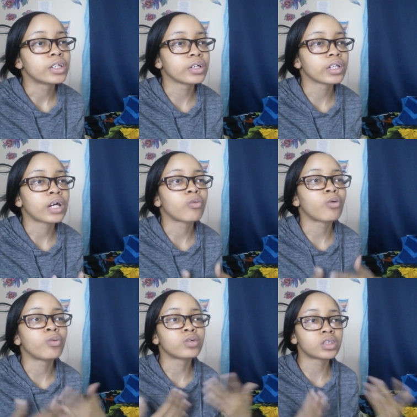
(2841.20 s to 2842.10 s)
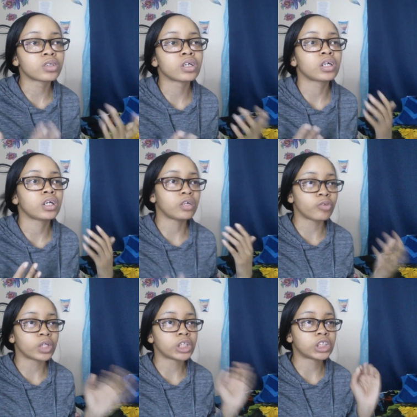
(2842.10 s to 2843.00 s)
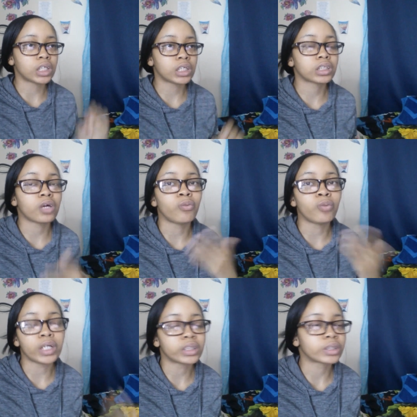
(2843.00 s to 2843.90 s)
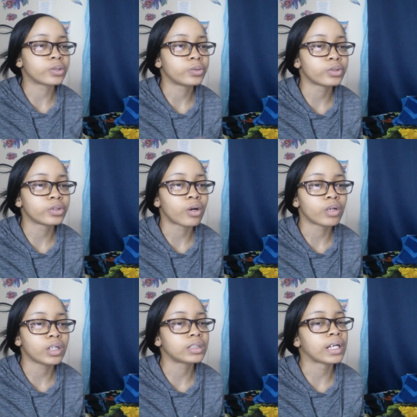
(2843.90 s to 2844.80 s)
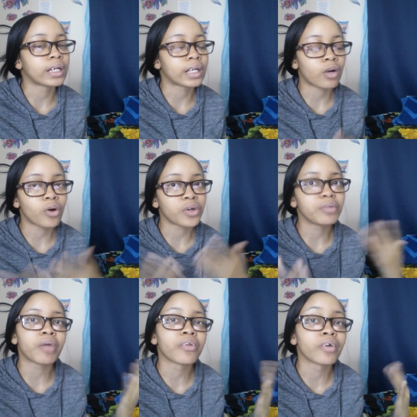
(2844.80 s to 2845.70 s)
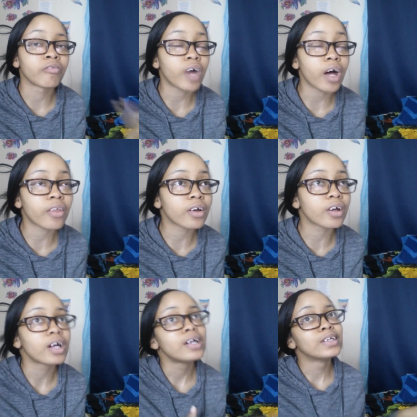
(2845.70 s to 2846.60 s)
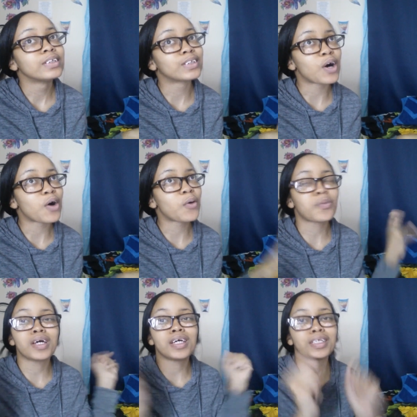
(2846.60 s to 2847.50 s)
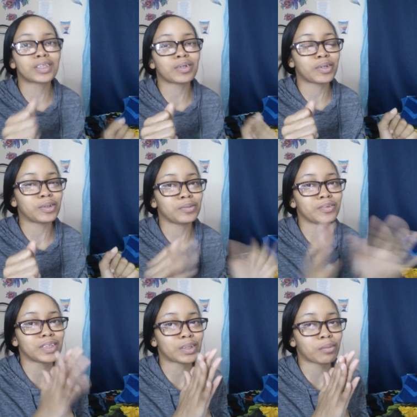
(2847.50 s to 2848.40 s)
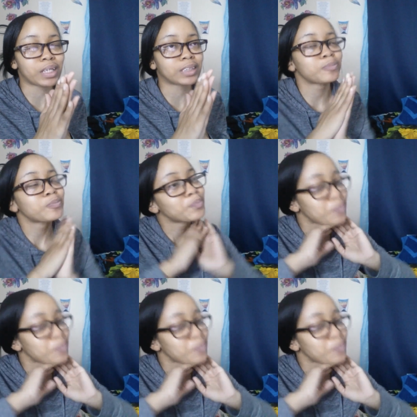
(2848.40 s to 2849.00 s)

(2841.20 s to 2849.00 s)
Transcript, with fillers: They're like, well, we're still going to give you the chance and wait. So, you know, he's like, can I call you mother and father? So it's so cute. It's amazing.